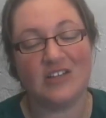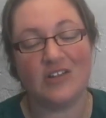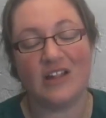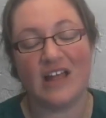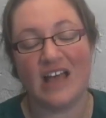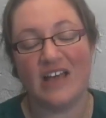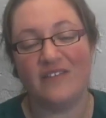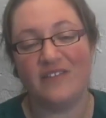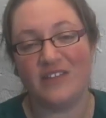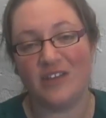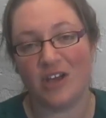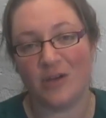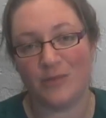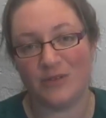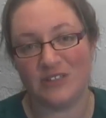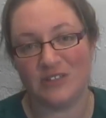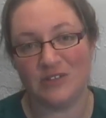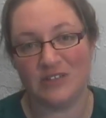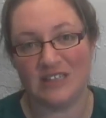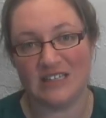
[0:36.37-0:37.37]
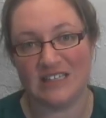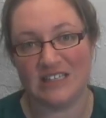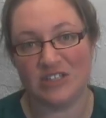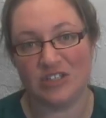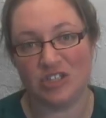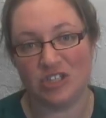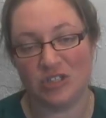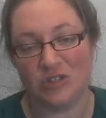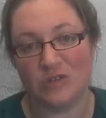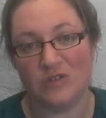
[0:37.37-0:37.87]
you'll have the opportunity to
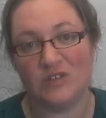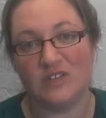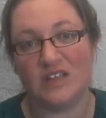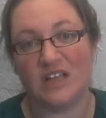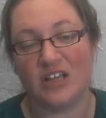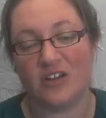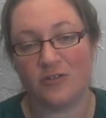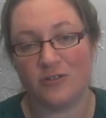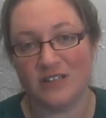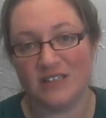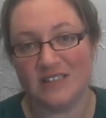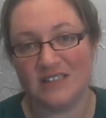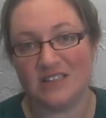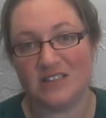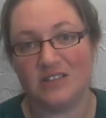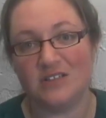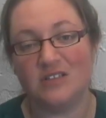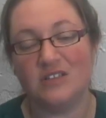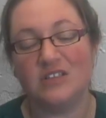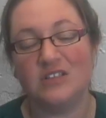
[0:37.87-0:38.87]
choose a crystal